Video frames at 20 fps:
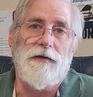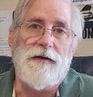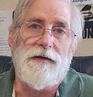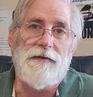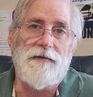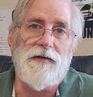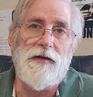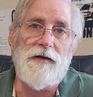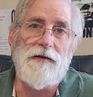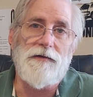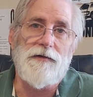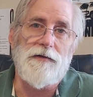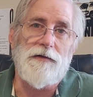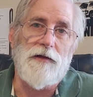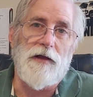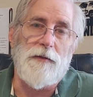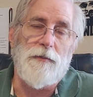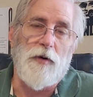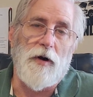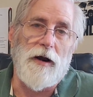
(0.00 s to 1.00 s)
diseases
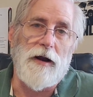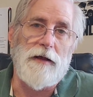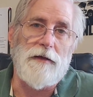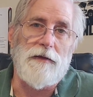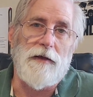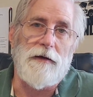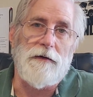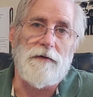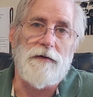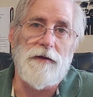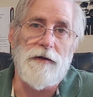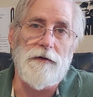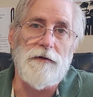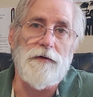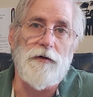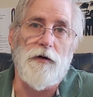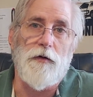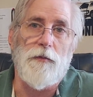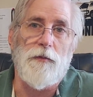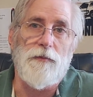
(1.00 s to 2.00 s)
they bring, they'll kill
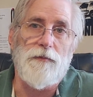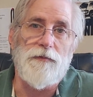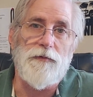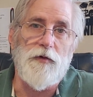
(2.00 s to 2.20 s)
your